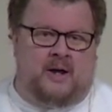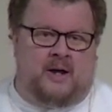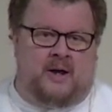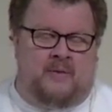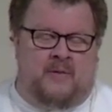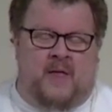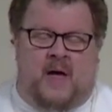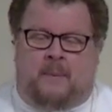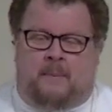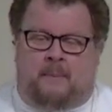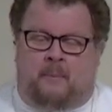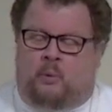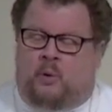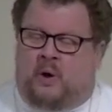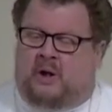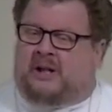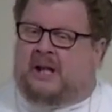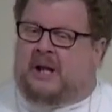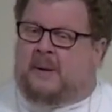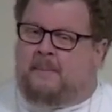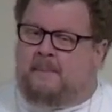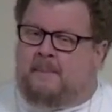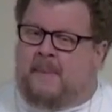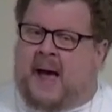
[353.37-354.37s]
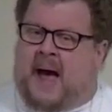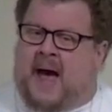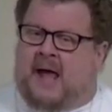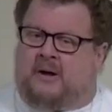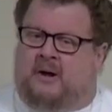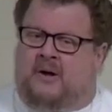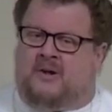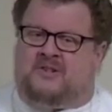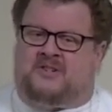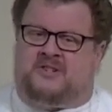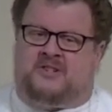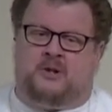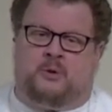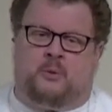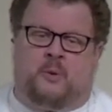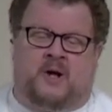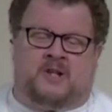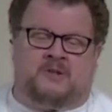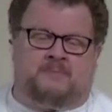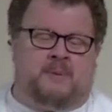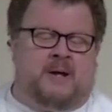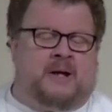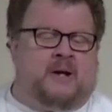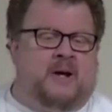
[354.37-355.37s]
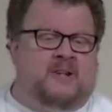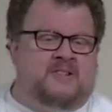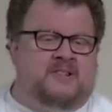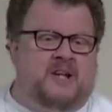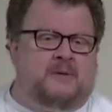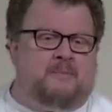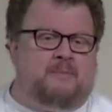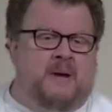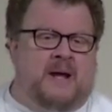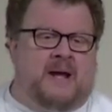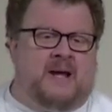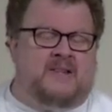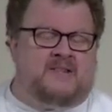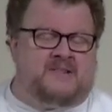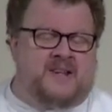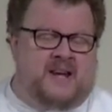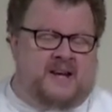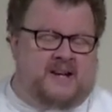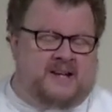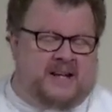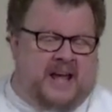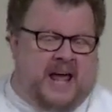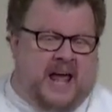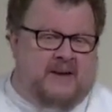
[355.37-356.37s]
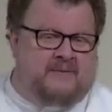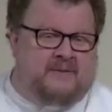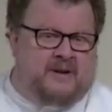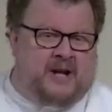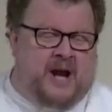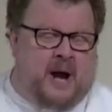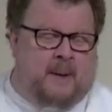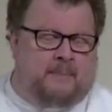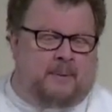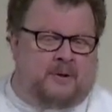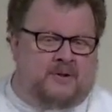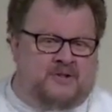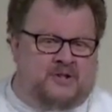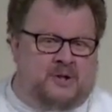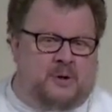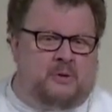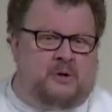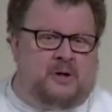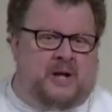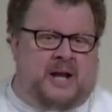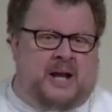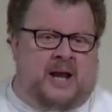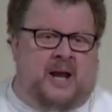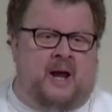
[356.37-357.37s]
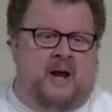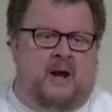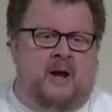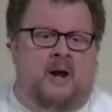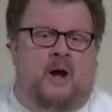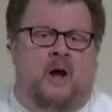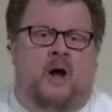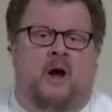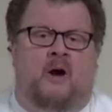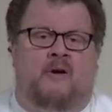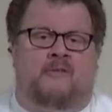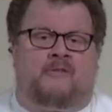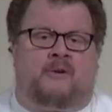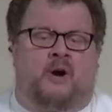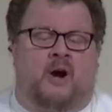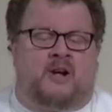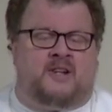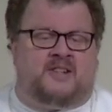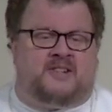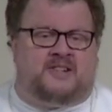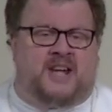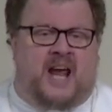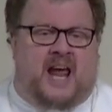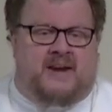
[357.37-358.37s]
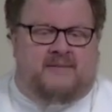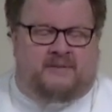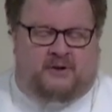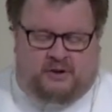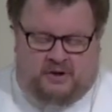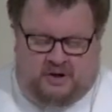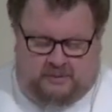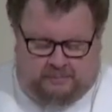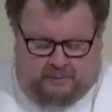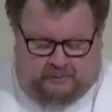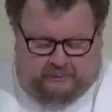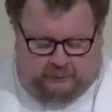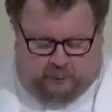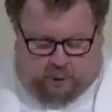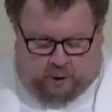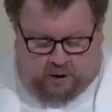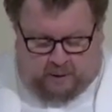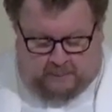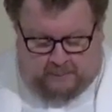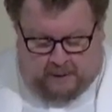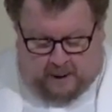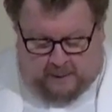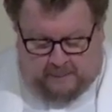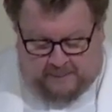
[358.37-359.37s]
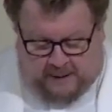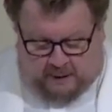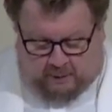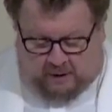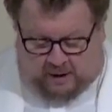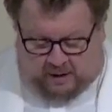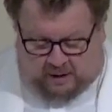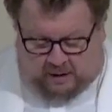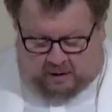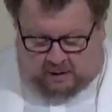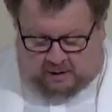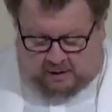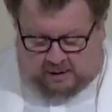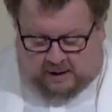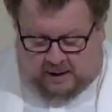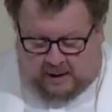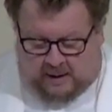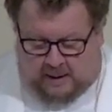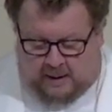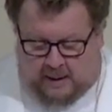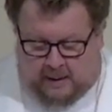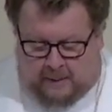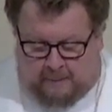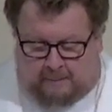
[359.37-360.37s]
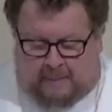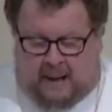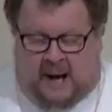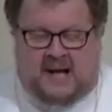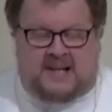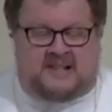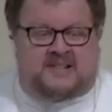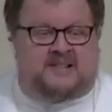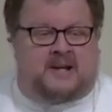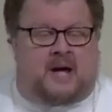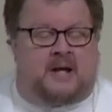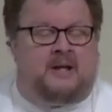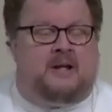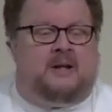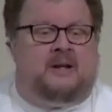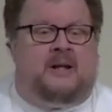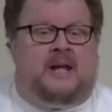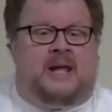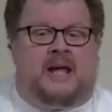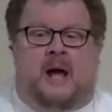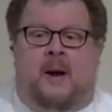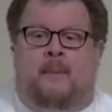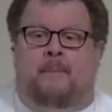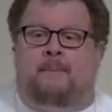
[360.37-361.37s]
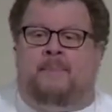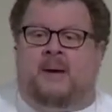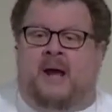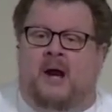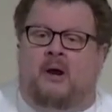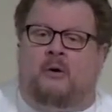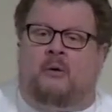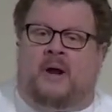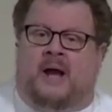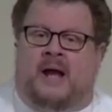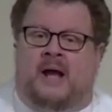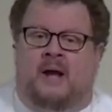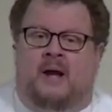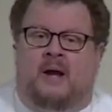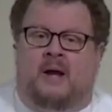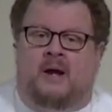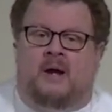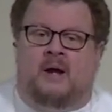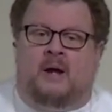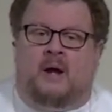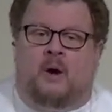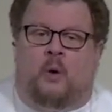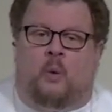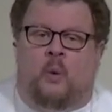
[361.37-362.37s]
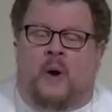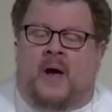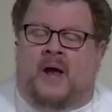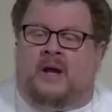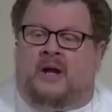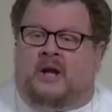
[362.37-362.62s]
that really matters to us, because it means that it gave an opportunity for our Savior to perform a miracle by suddenly appearing when,